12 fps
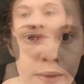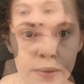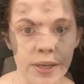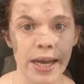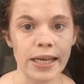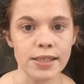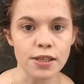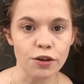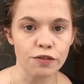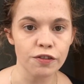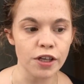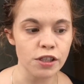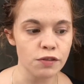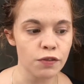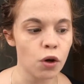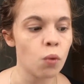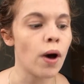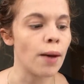Okay, so first of
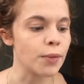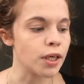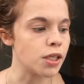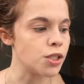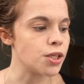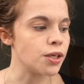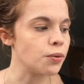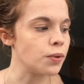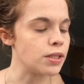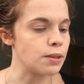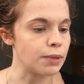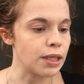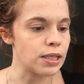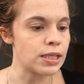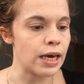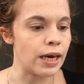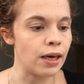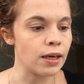all, what I'm going to do is I'm going to
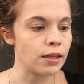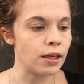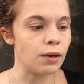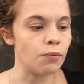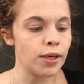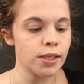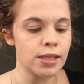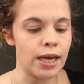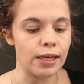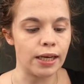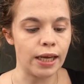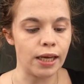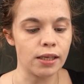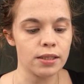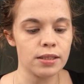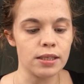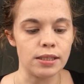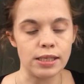take the Real
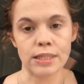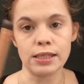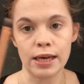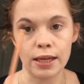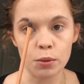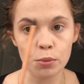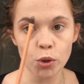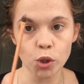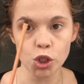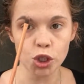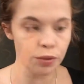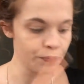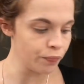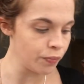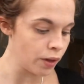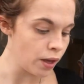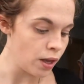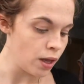Techniques Detailer brush,
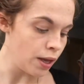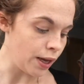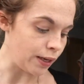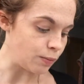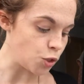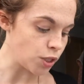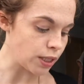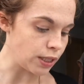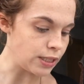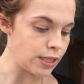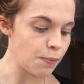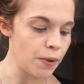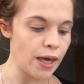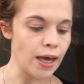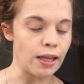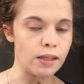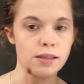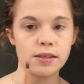and I'm just going to dip it
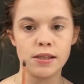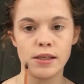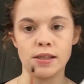into